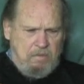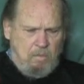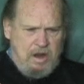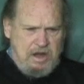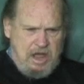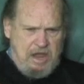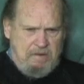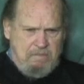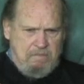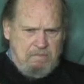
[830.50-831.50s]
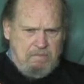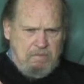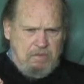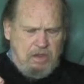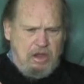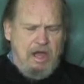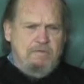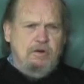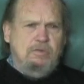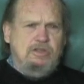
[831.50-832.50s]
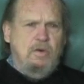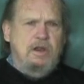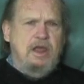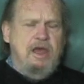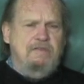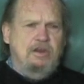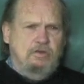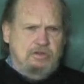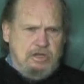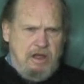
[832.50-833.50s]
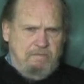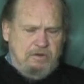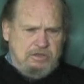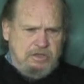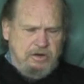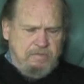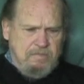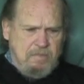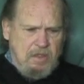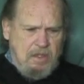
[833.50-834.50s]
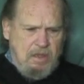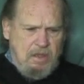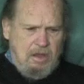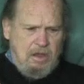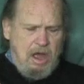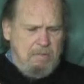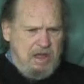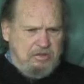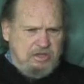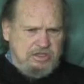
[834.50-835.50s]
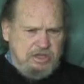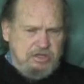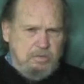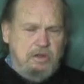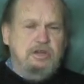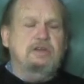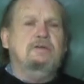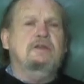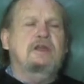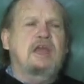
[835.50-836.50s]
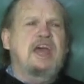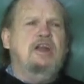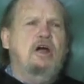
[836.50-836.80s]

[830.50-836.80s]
one night the governor was going to have a news conference there about this situation. Ed